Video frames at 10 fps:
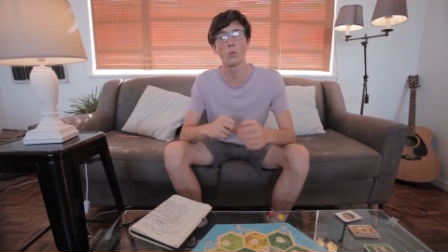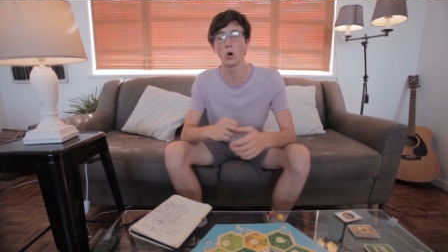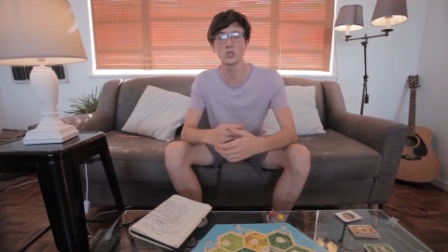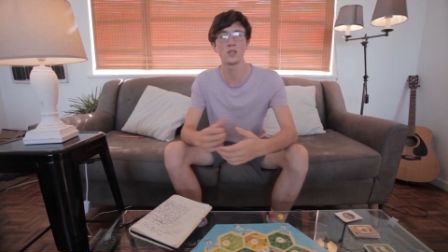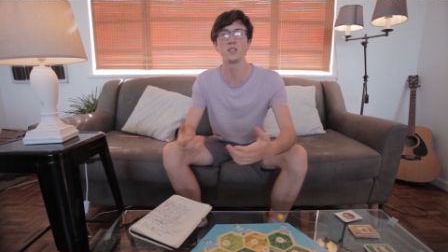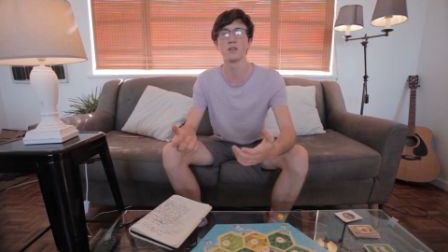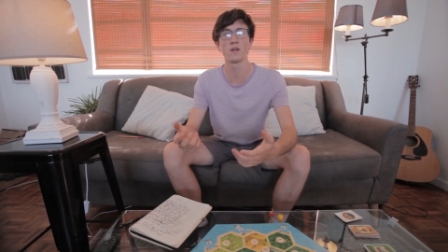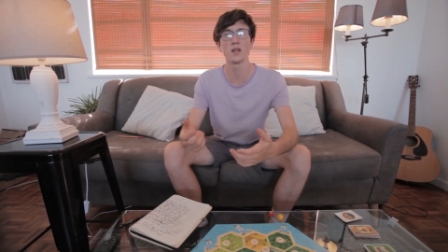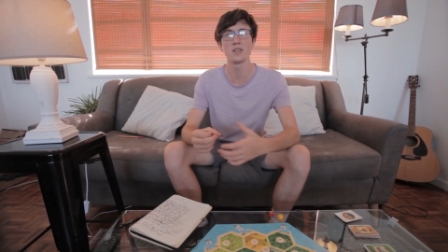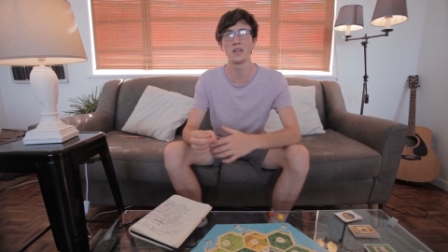watch their
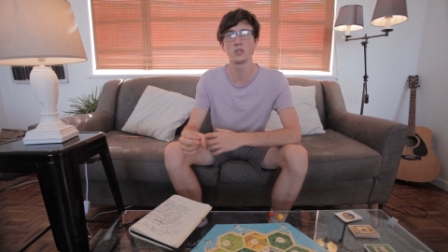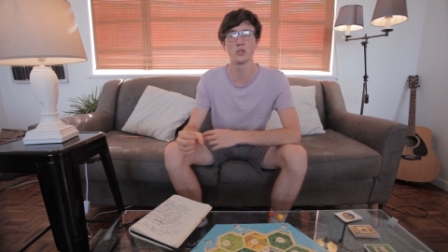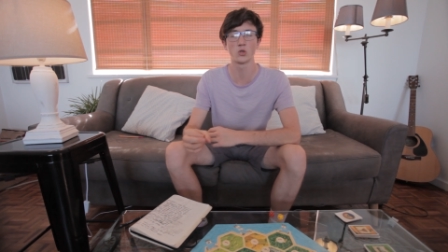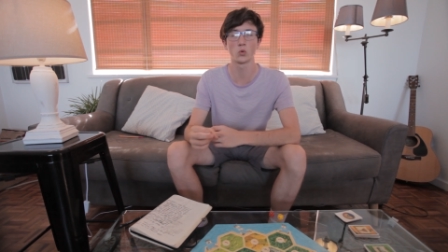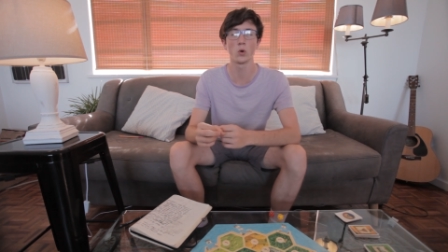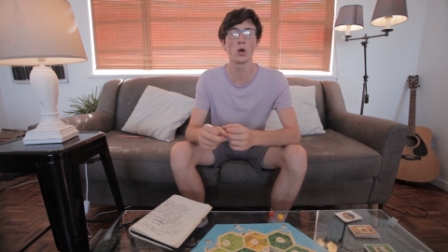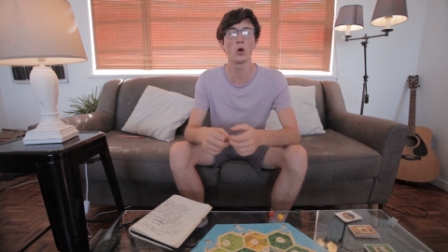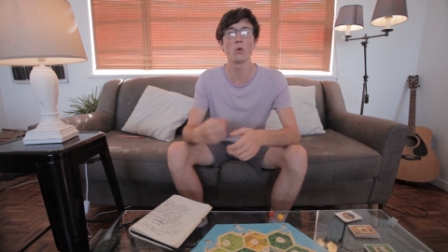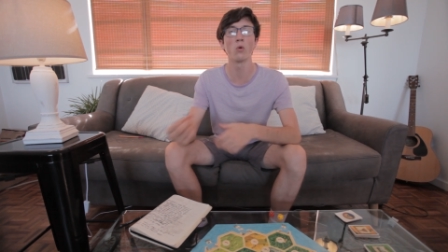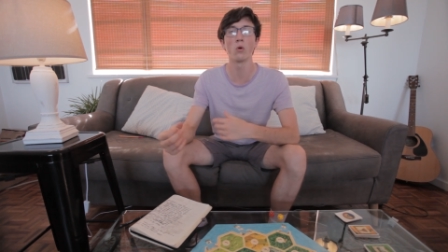civilizations
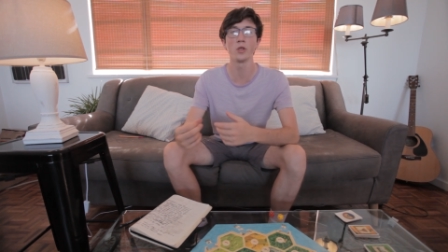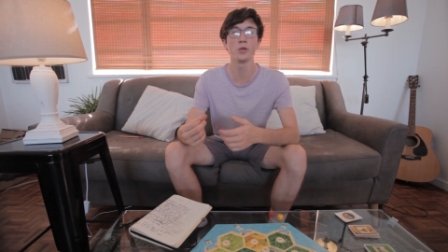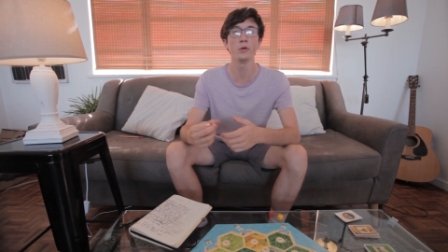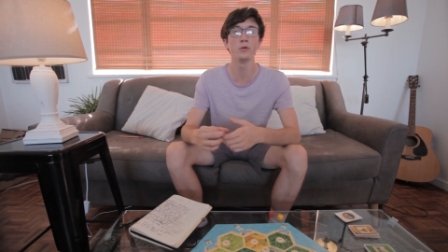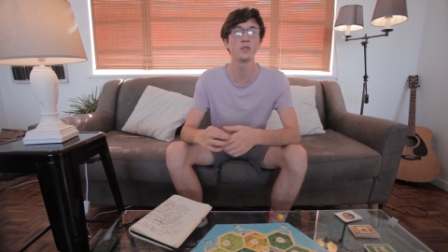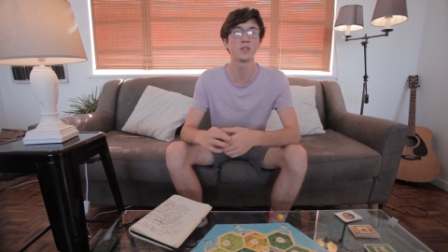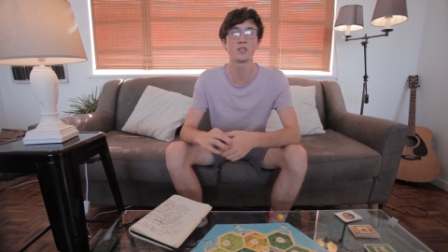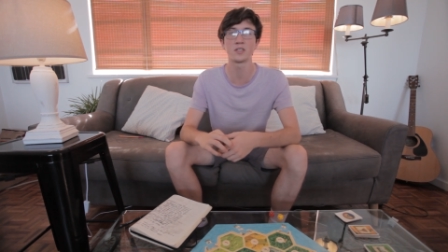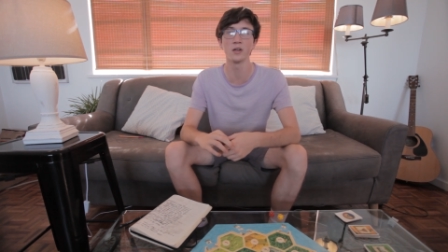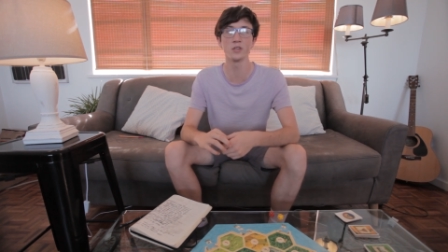grow or use
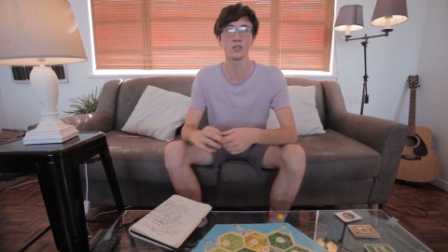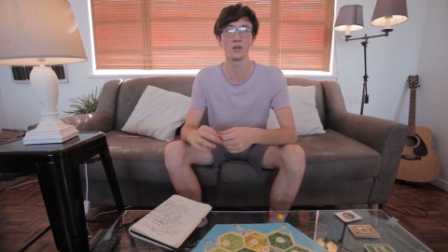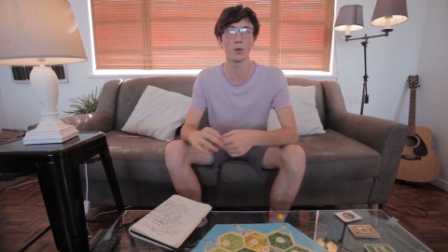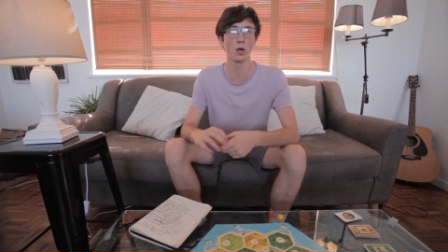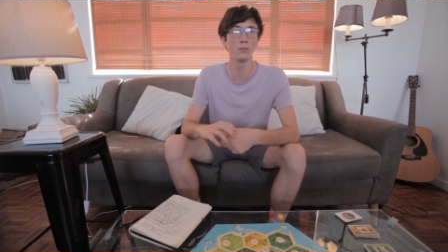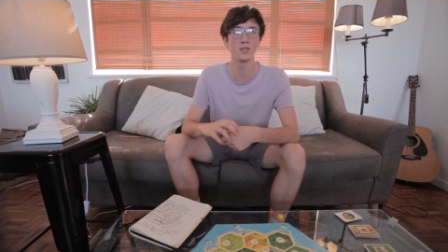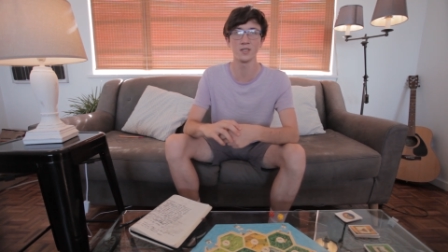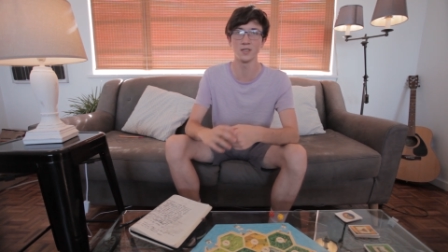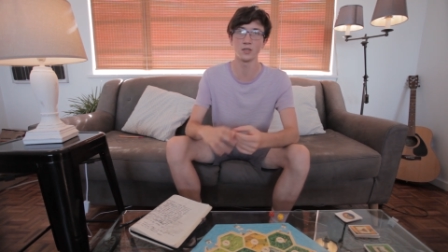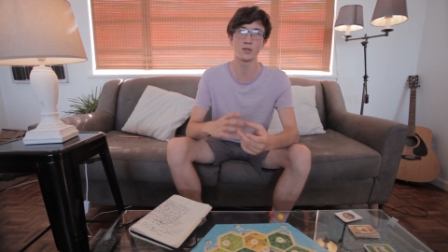skills in diplomacy to